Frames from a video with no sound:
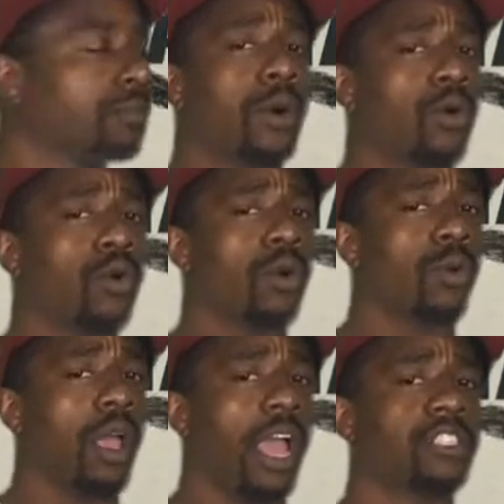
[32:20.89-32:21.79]

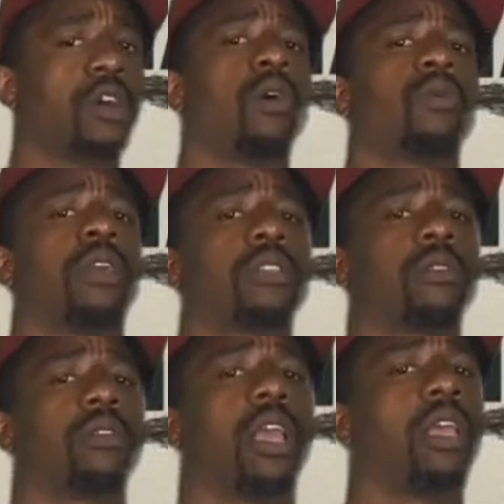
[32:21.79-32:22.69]
Pour at your own risk,
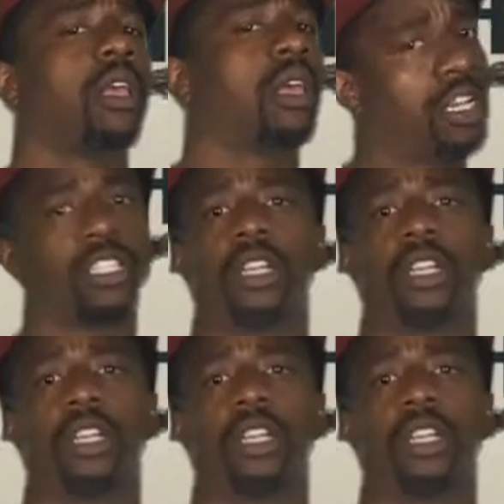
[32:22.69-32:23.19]
okay? Because